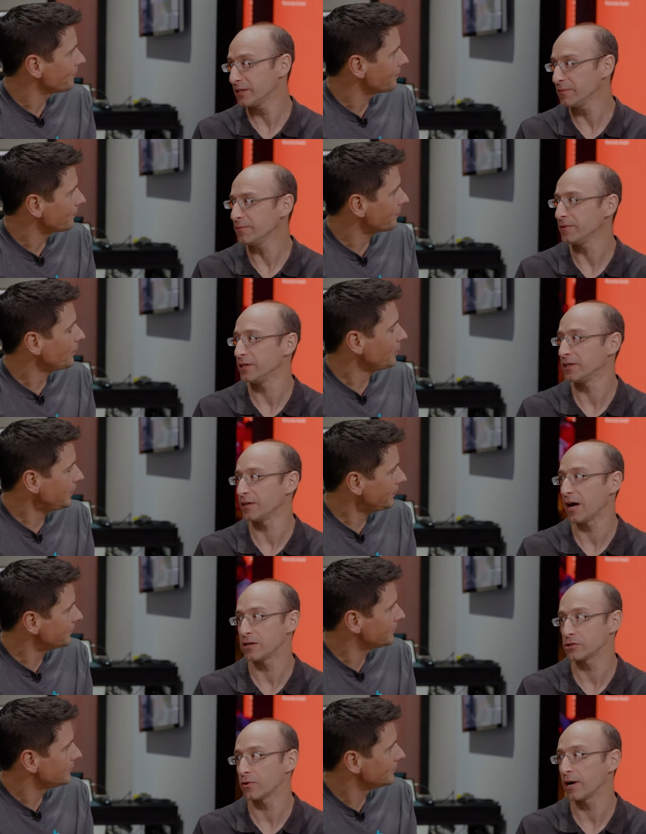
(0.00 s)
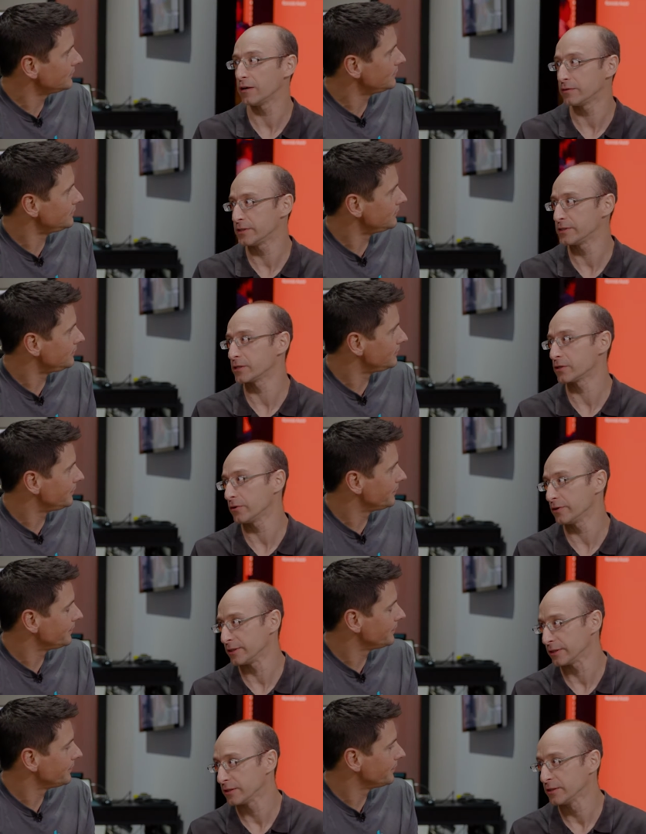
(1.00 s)
Speaker 1: team in okay. Azure IoT
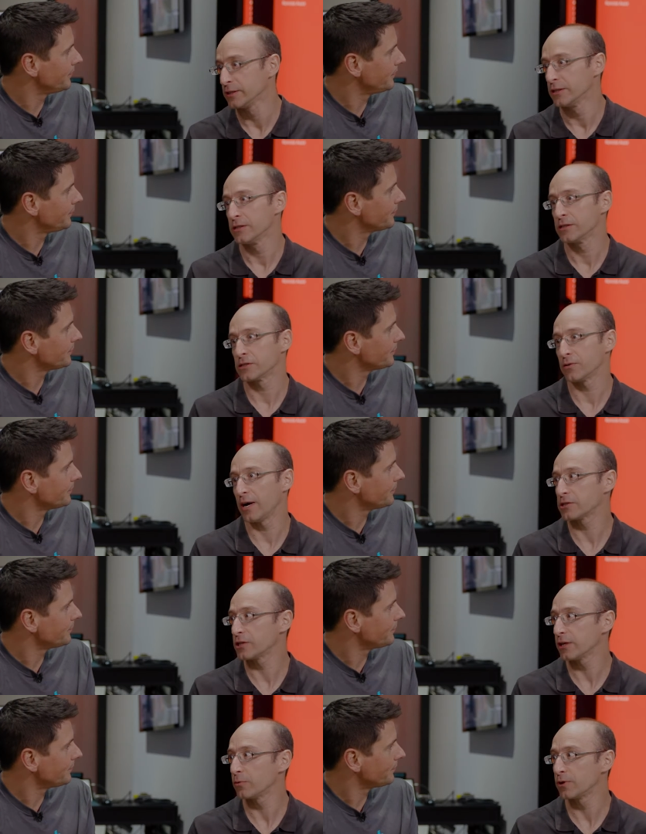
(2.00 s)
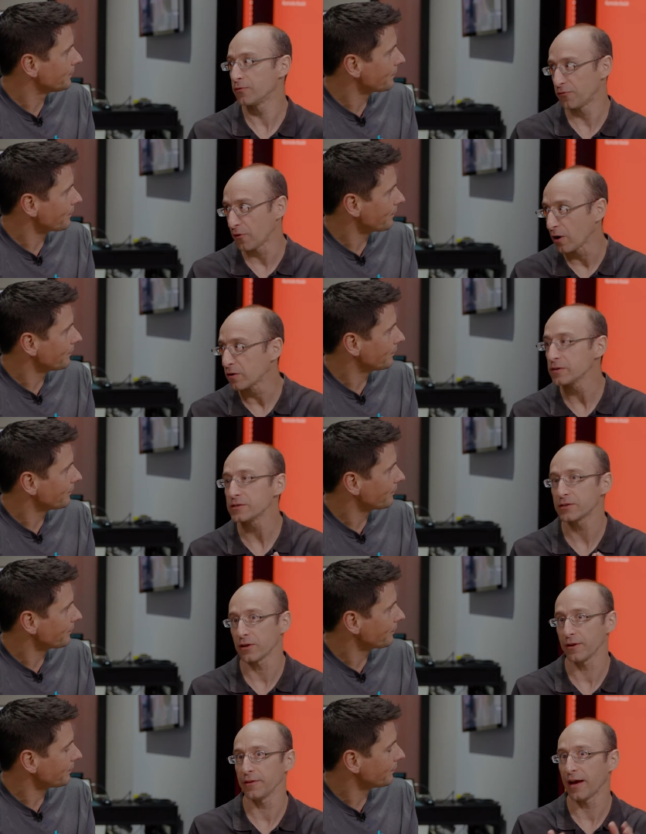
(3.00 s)
Security. So actually, we're
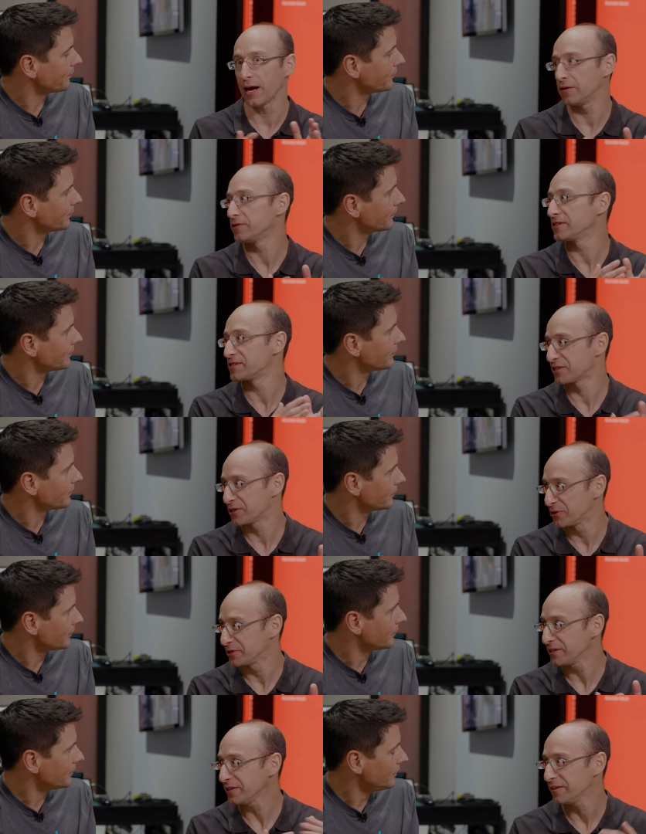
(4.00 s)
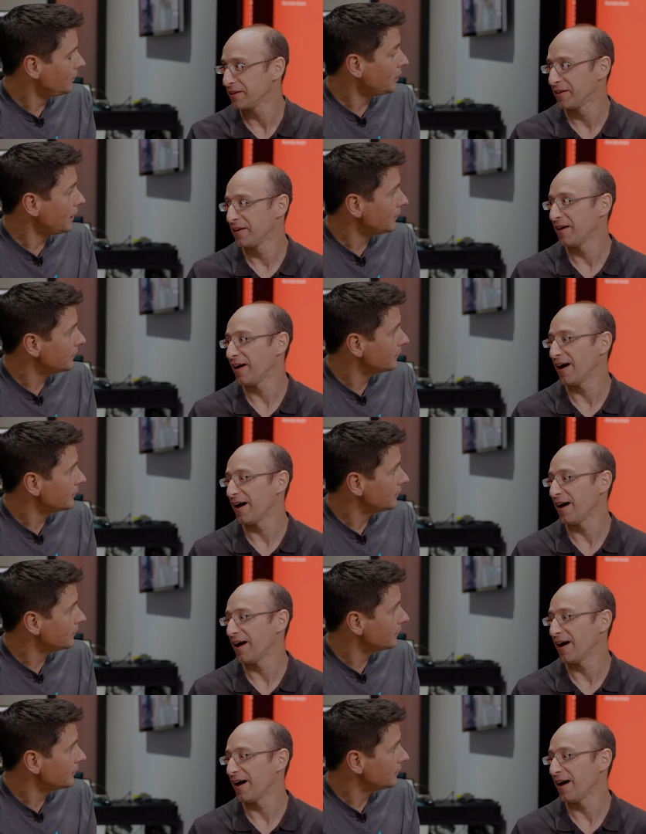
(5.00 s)
focused on IT security. Okay.